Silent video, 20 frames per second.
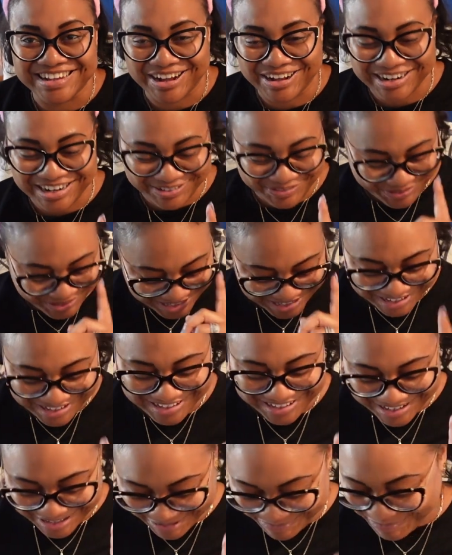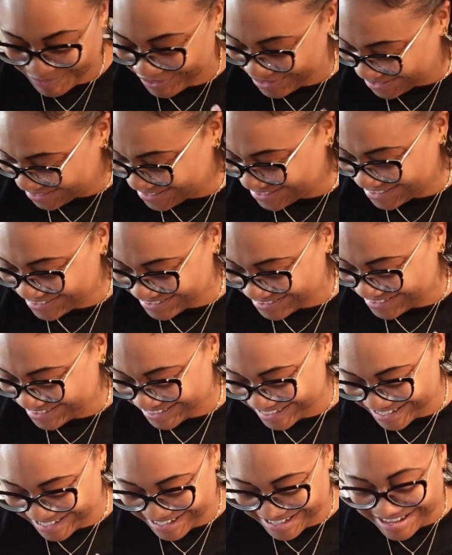that we got at Burlington
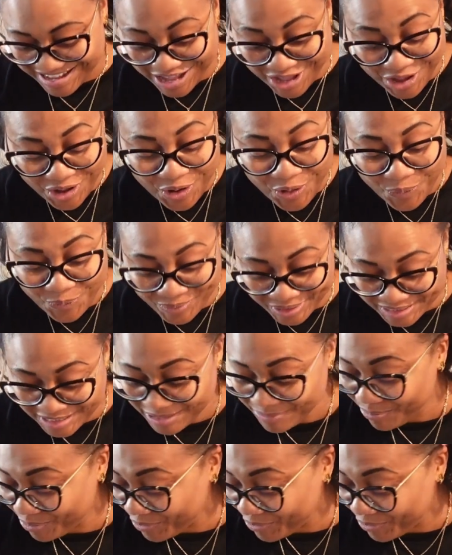today we did